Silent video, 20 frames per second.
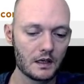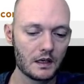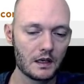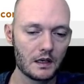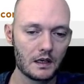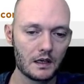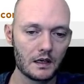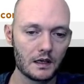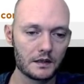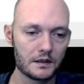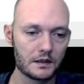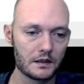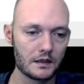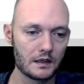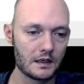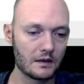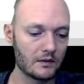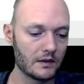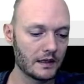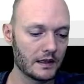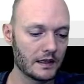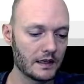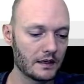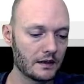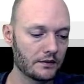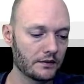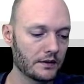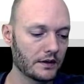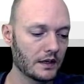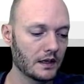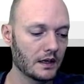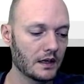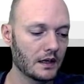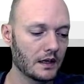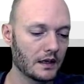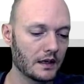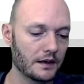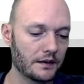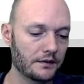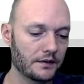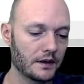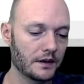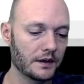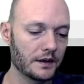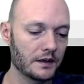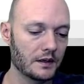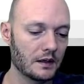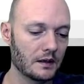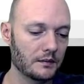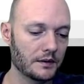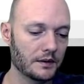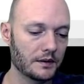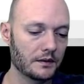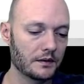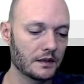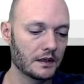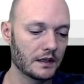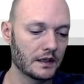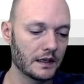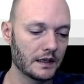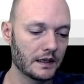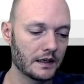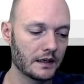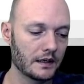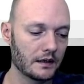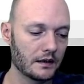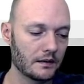And so now I have a value W that I can